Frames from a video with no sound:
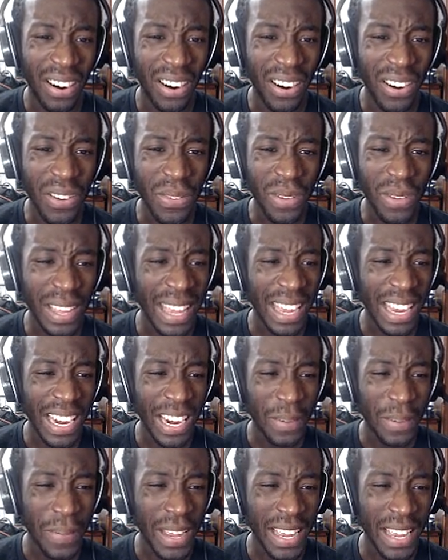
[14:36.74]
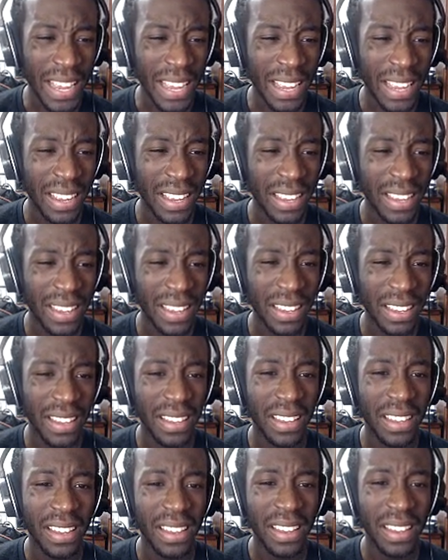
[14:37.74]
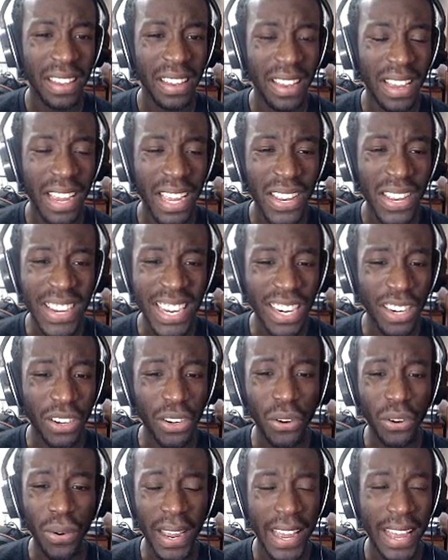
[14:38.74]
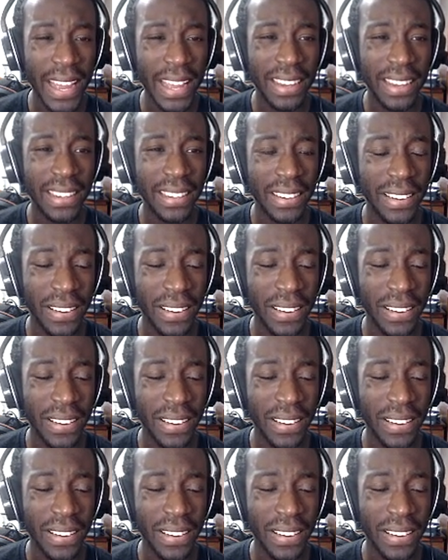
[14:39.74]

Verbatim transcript: Are you kidding me? And you get a crit.